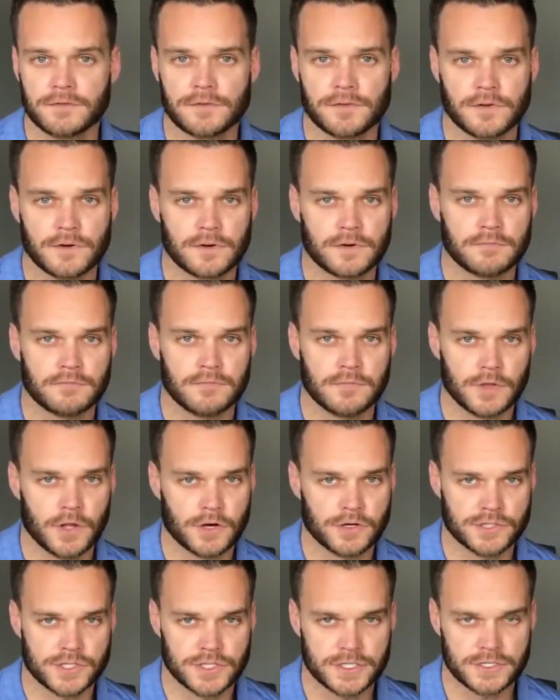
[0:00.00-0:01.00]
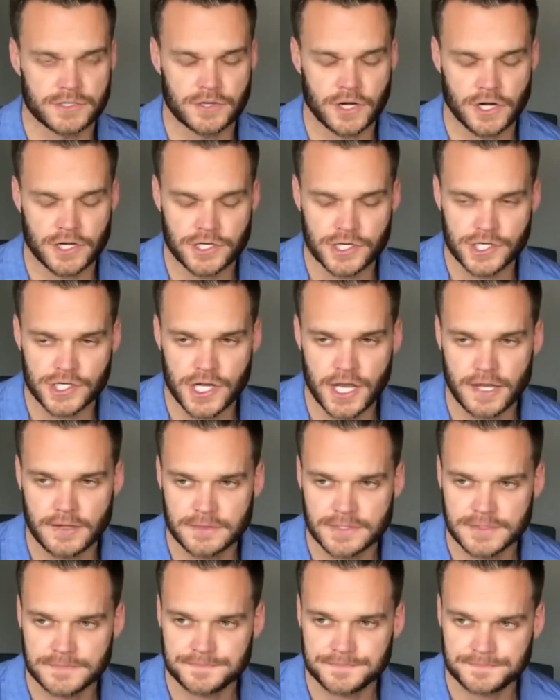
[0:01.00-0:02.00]
for large construction
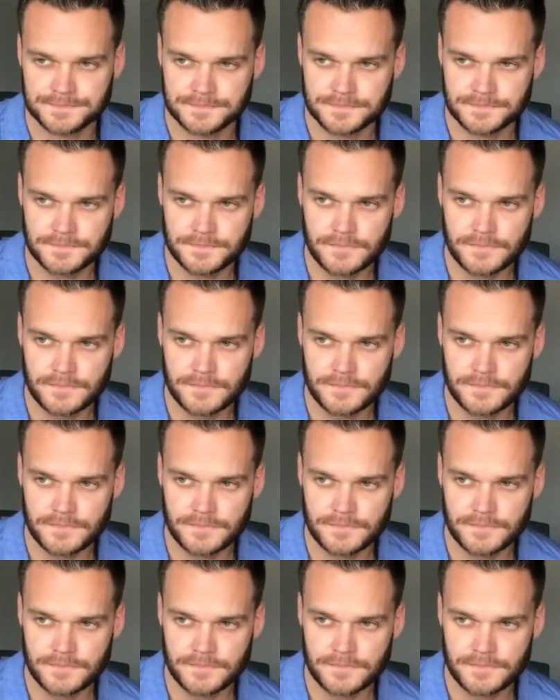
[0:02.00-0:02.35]
jobs.